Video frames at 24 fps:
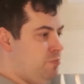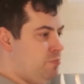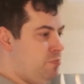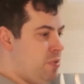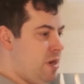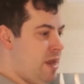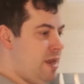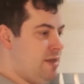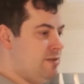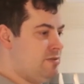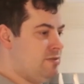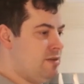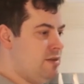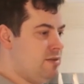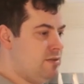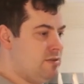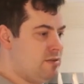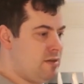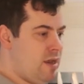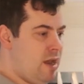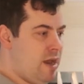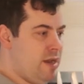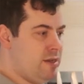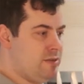place
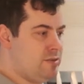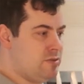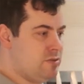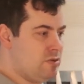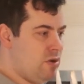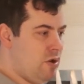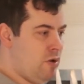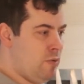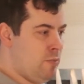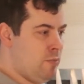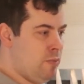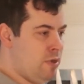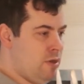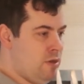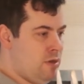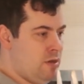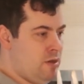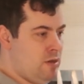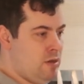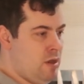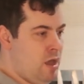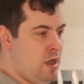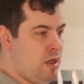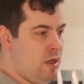inside some
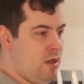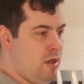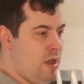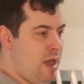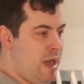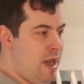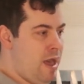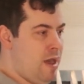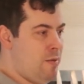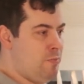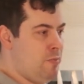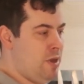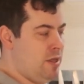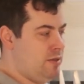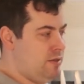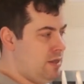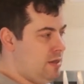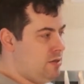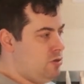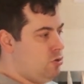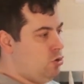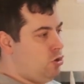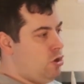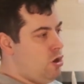ham, and
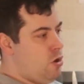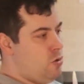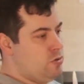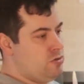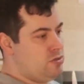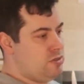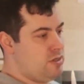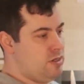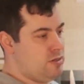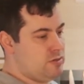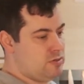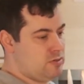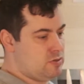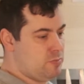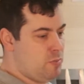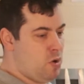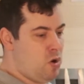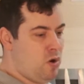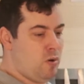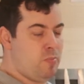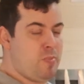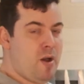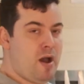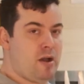then you close this
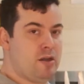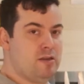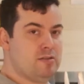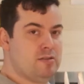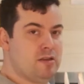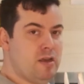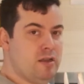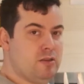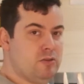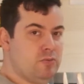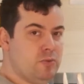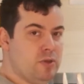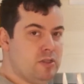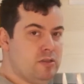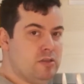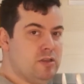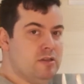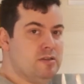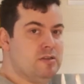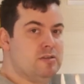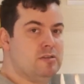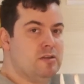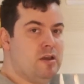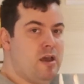small palisade with
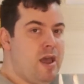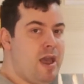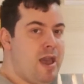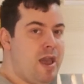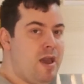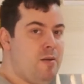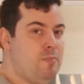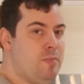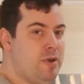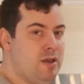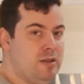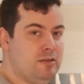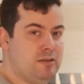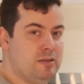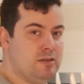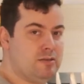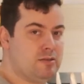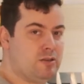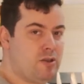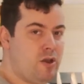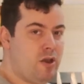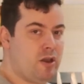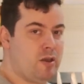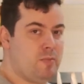this ham and this
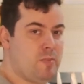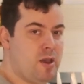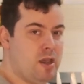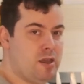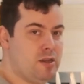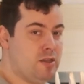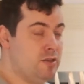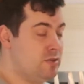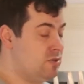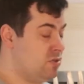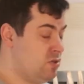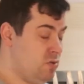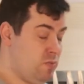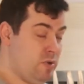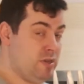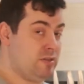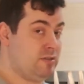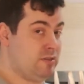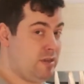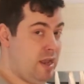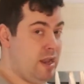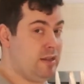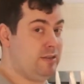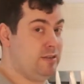curry mayonnaise. You will
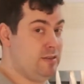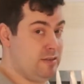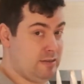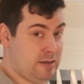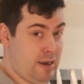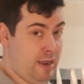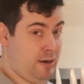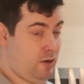sell these like